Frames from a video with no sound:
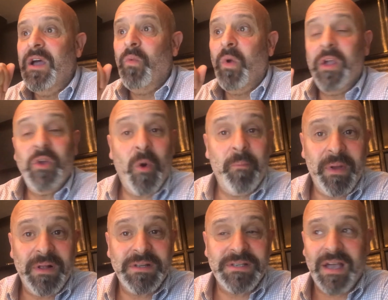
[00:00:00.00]
were your
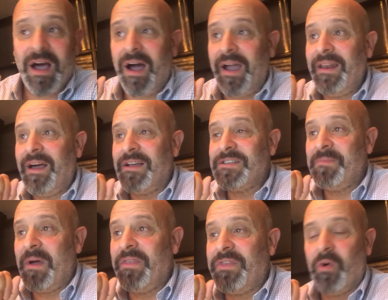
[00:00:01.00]
bills high last
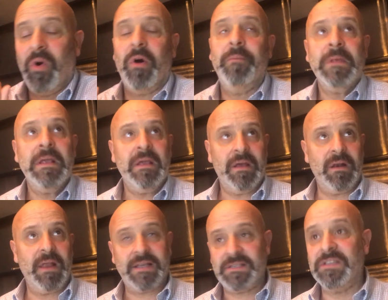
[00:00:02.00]
month? Or
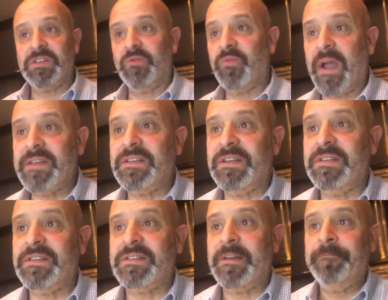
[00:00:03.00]
Lexington
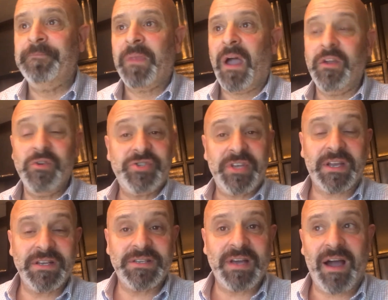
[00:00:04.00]
residents, are you sick
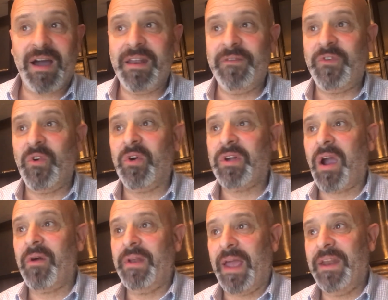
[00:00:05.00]
and tired of your
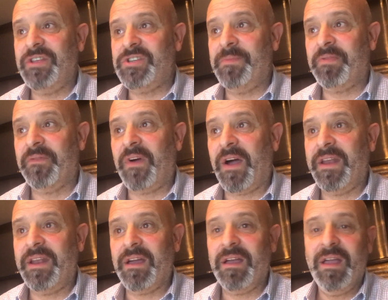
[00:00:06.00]
current energy
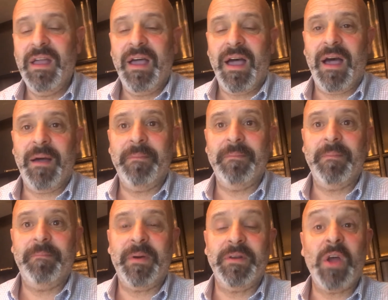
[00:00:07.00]
provider?
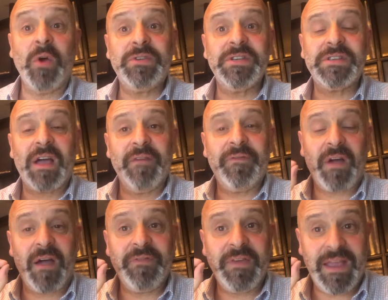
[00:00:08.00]
But notice
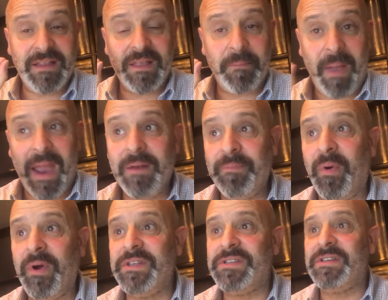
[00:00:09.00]
I've hit the pain
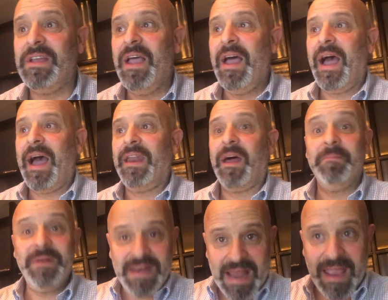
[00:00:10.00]
points and
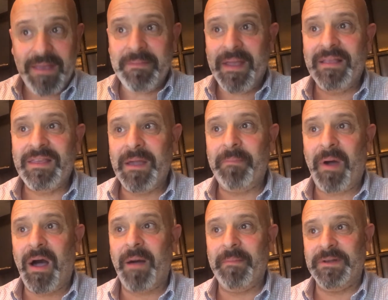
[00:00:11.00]
I'm naming the
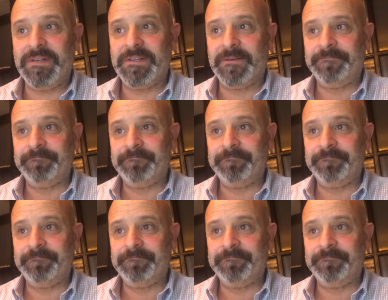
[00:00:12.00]
apartment.